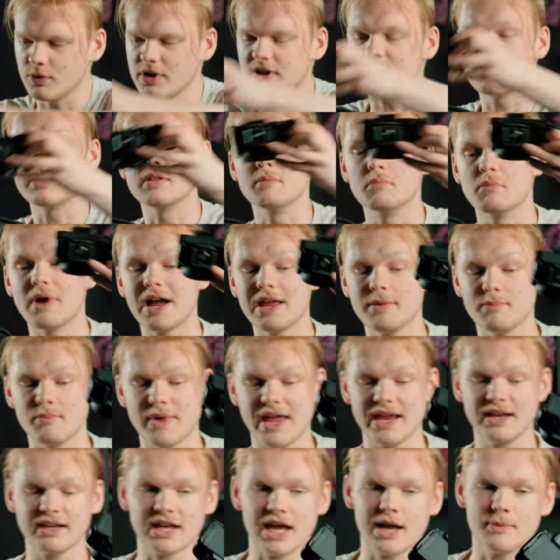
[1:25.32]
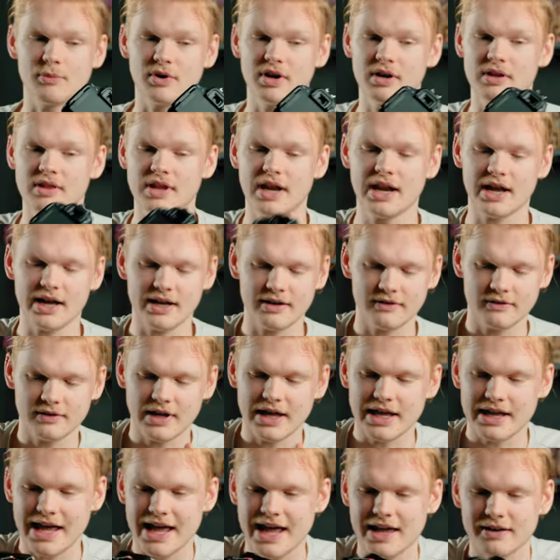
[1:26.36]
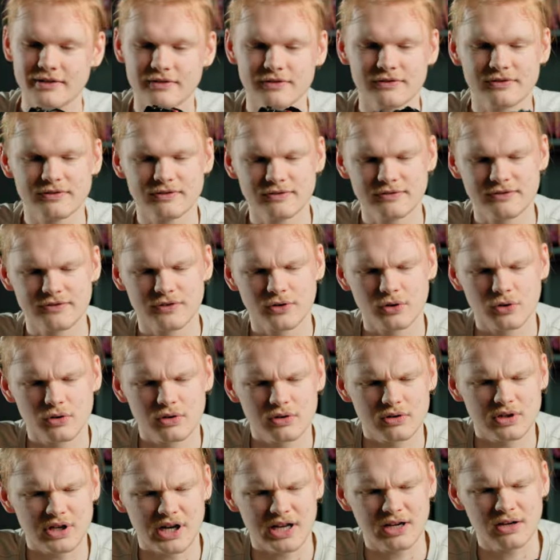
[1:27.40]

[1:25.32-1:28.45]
with my main camera that I had for, I